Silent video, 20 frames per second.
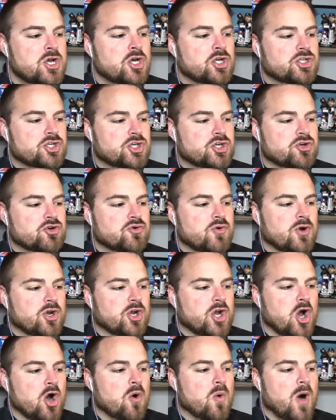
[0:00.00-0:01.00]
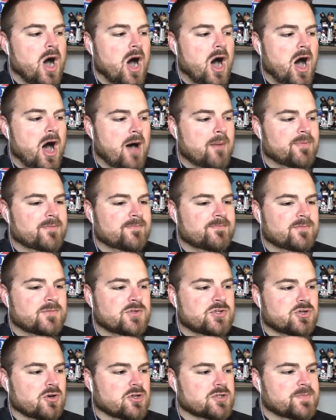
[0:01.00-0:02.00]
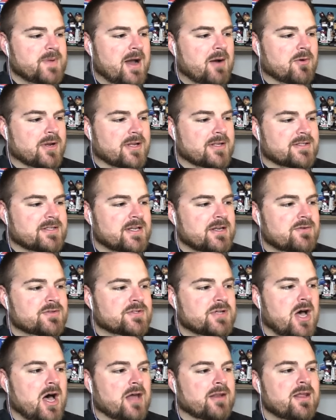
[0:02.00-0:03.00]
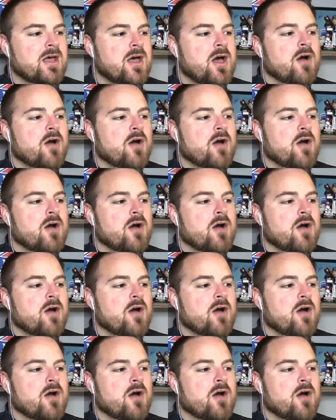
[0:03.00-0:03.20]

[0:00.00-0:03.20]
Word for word: to go up. Charles Power continues on.